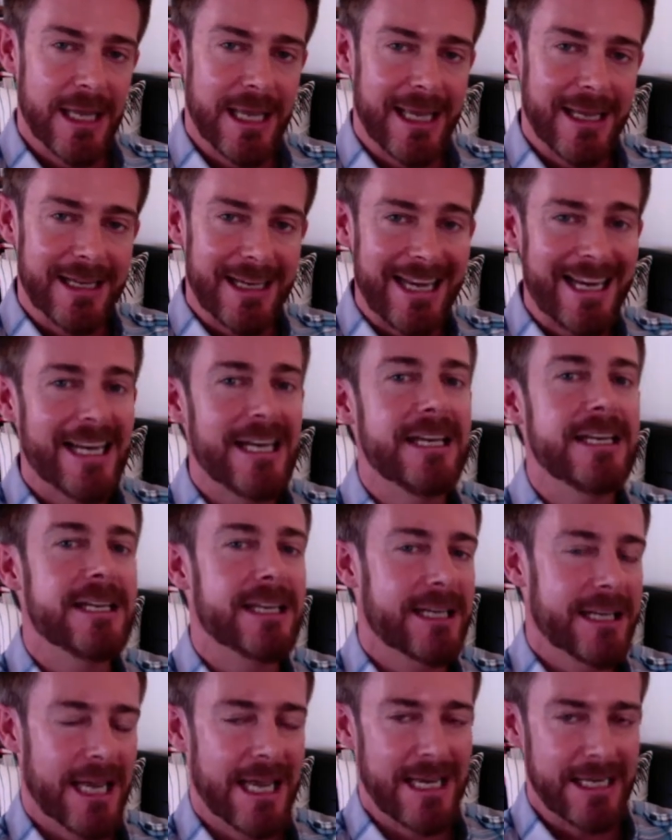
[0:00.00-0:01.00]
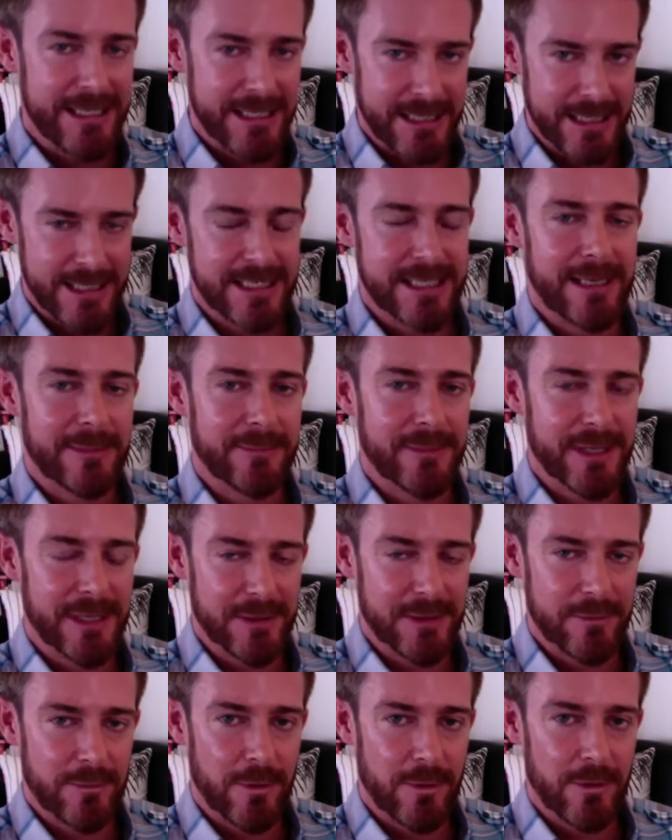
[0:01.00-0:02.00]
It indicates that
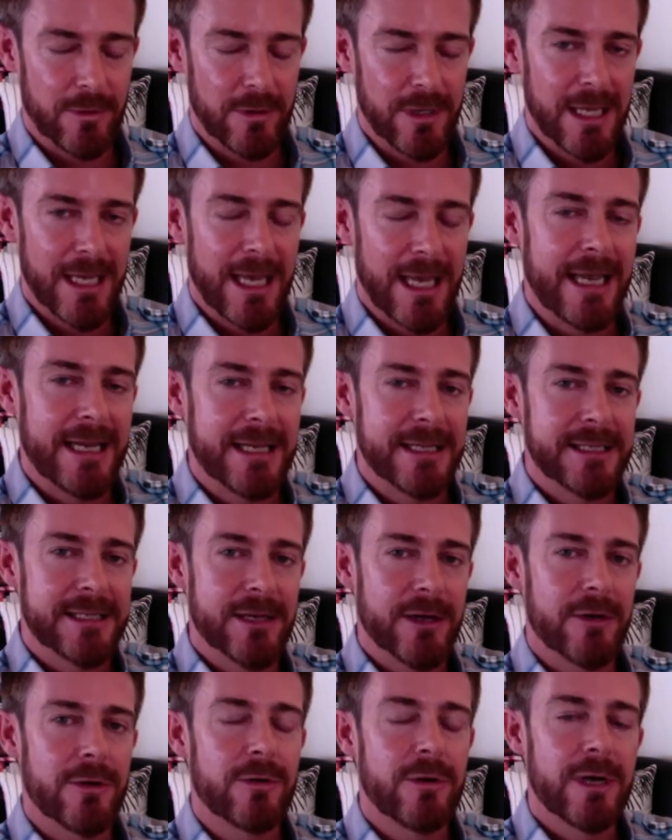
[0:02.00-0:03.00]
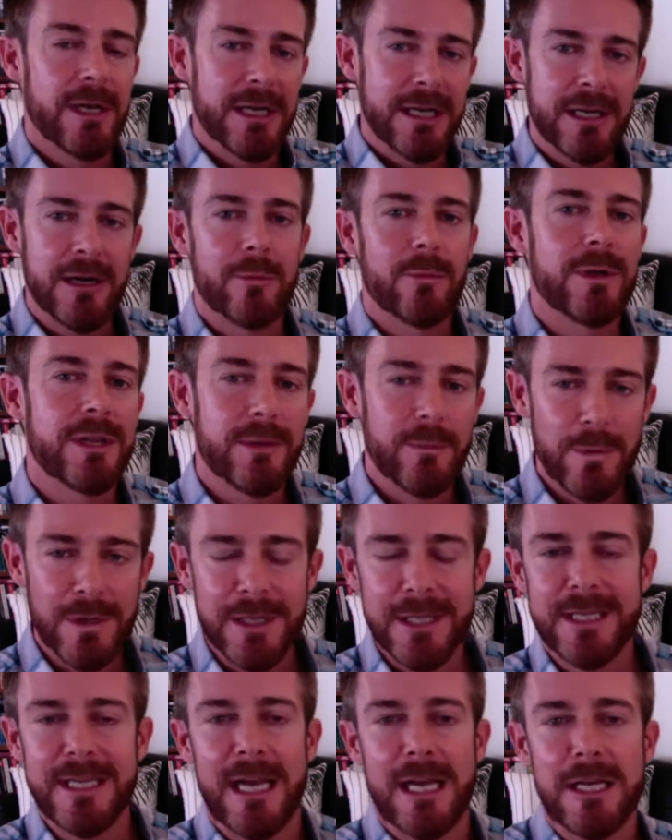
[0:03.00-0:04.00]
something's wrong. And so, when
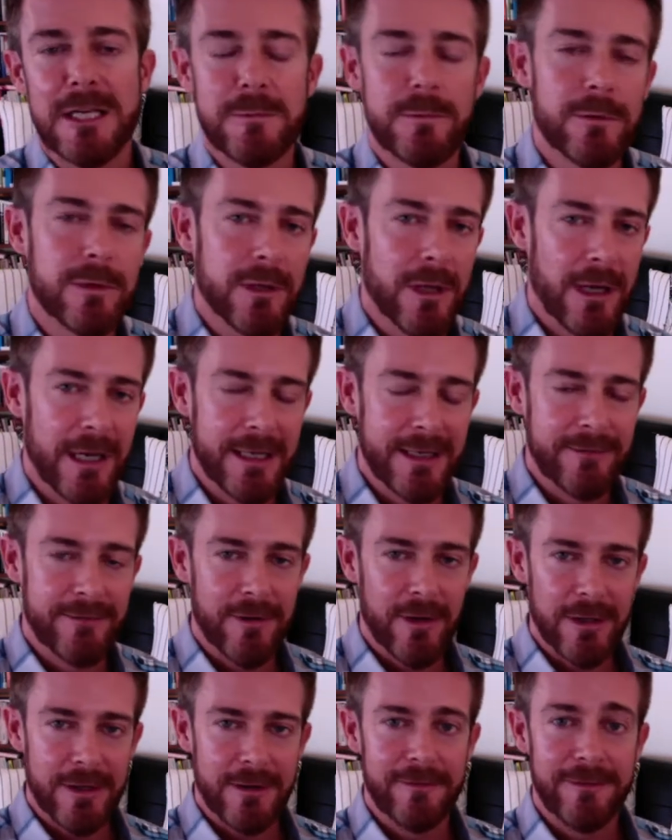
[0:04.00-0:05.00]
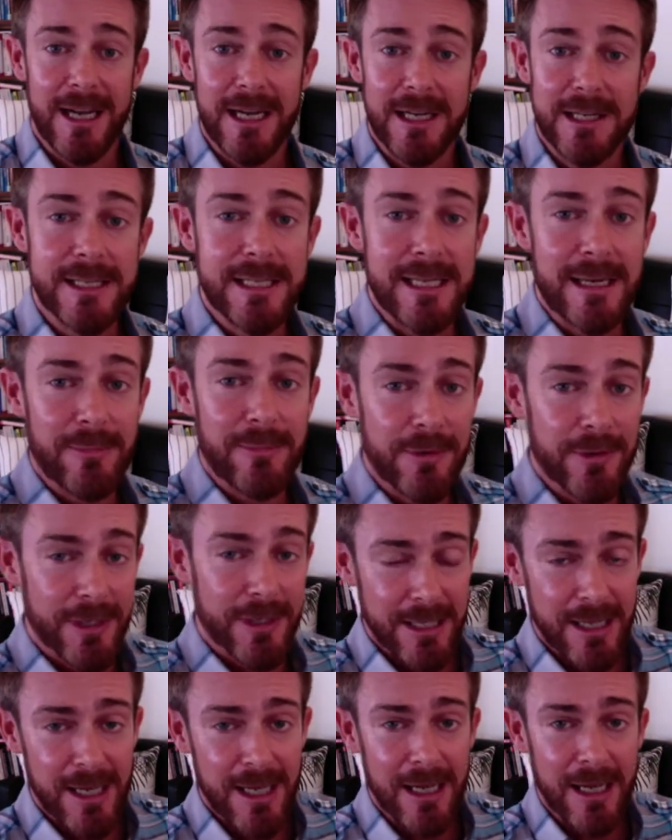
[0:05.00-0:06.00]
the dashboard light flashes up on the
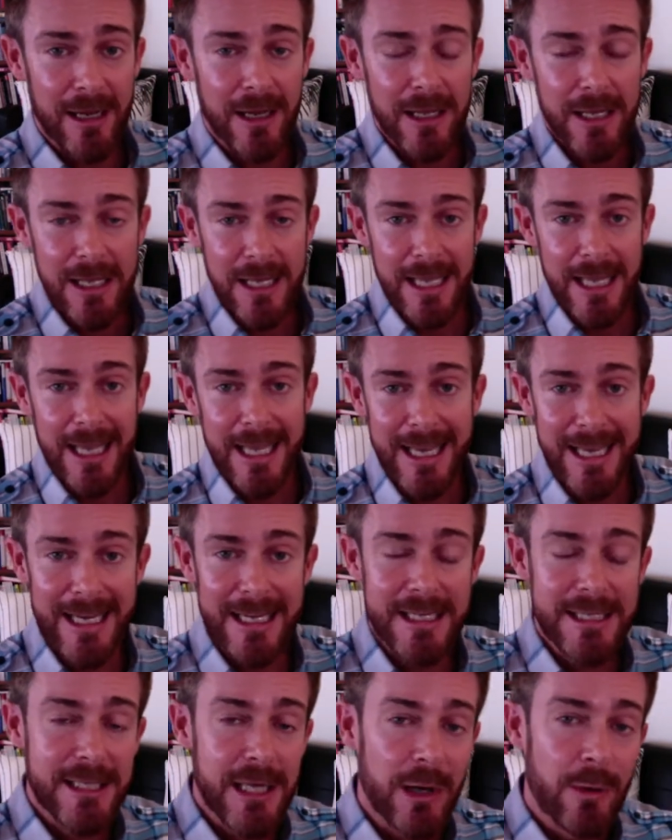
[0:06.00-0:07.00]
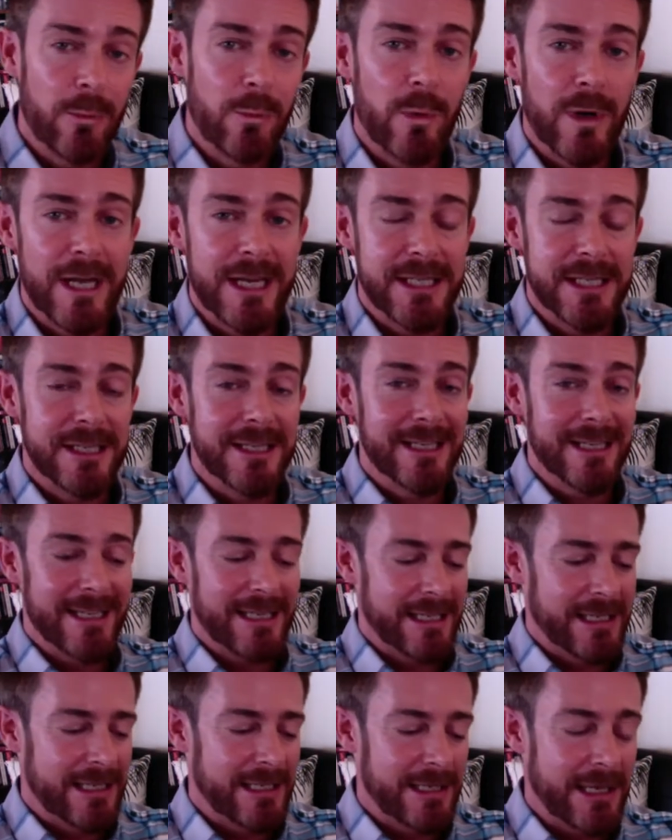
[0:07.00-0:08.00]
car, it's an
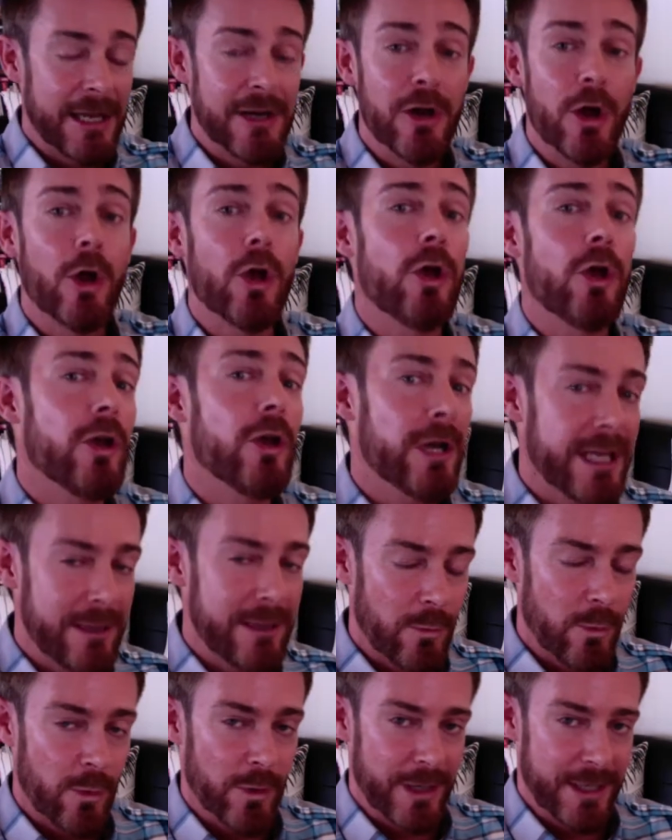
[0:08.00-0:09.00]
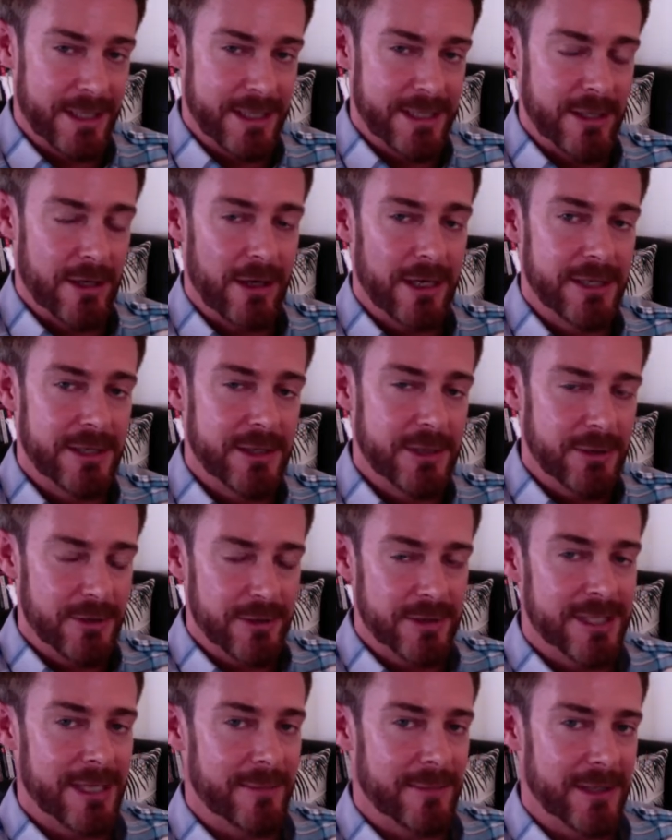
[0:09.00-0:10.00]
early warning sign to do
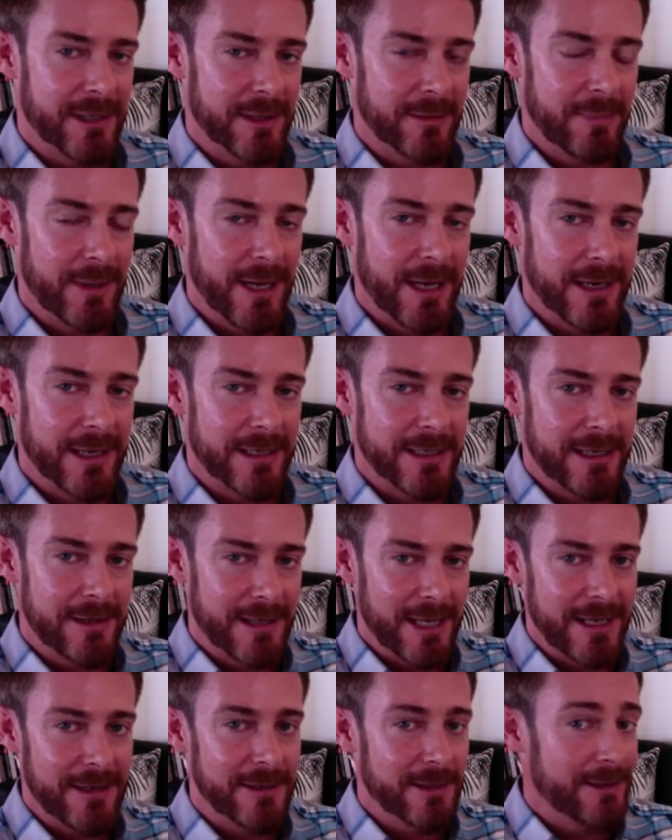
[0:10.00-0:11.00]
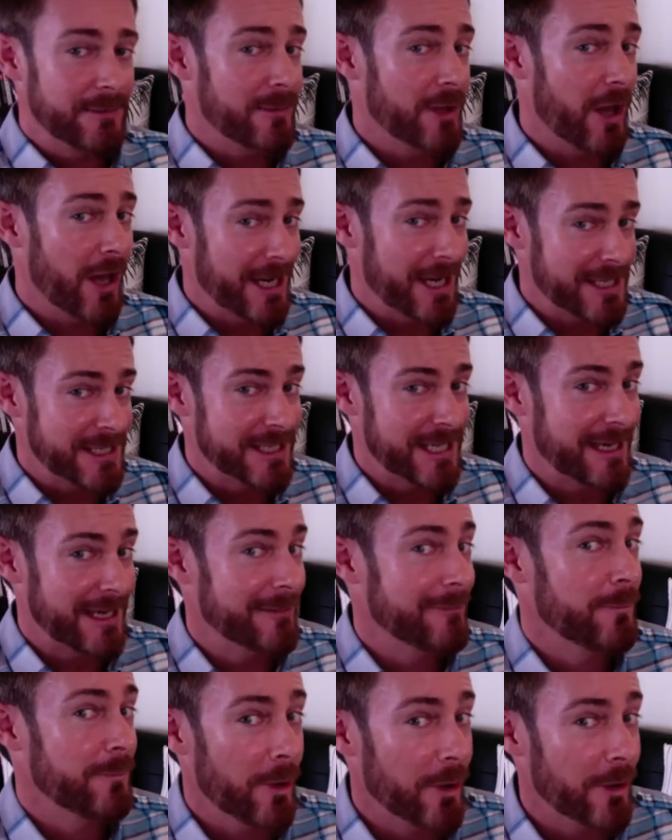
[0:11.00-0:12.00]
something about it, and then the lights get
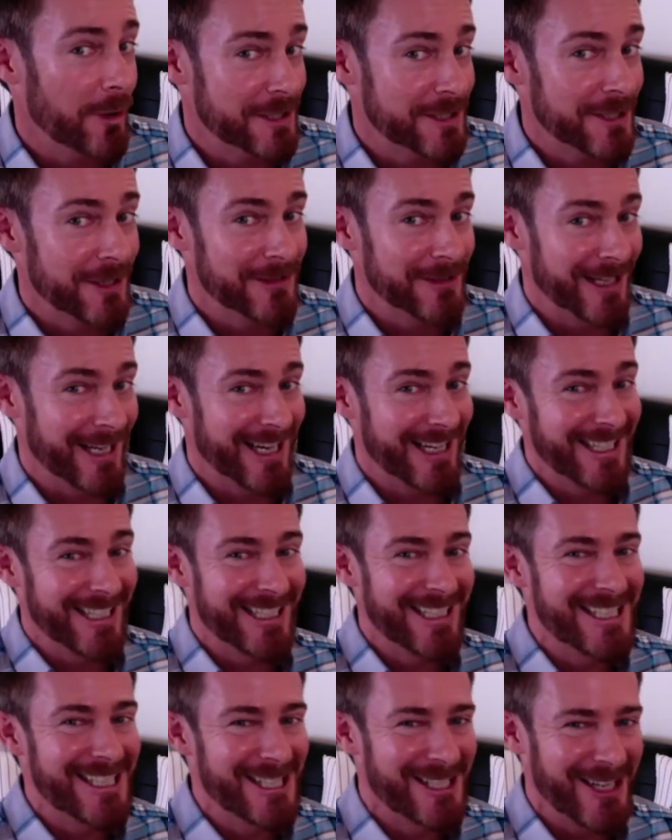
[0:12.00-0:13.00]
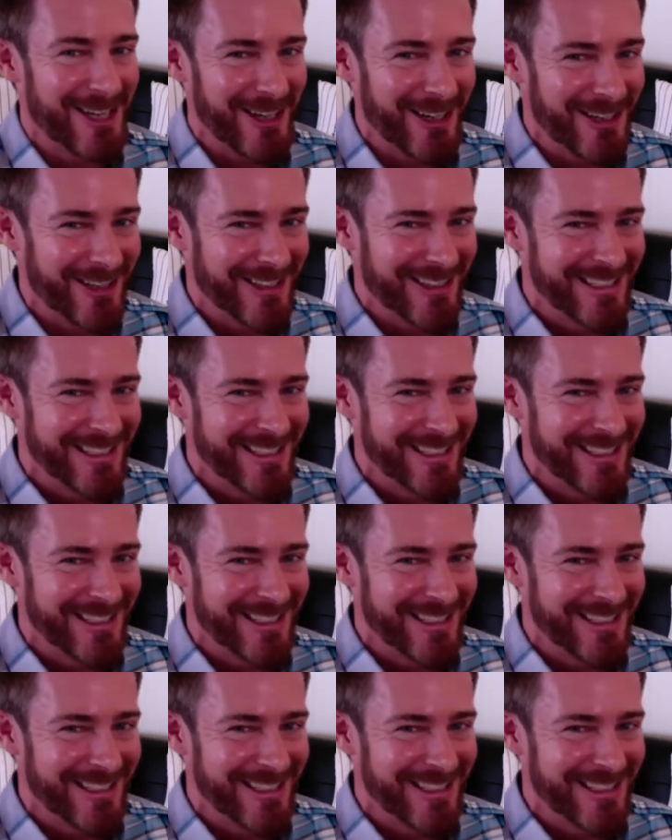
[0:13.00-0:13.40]
worse, don't they? So,